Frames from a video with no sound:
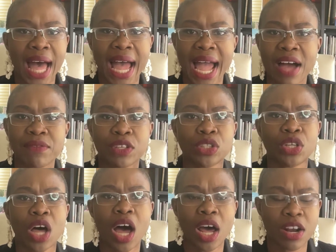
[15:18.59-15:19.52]
I have a
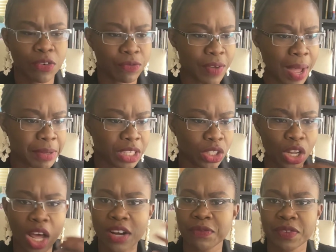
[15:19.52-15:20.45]
lot
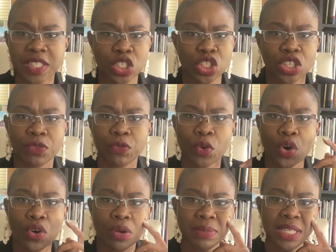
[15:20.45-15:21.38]
of physician
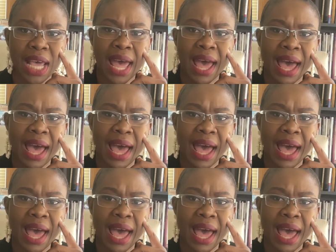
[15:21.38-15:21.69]
forums,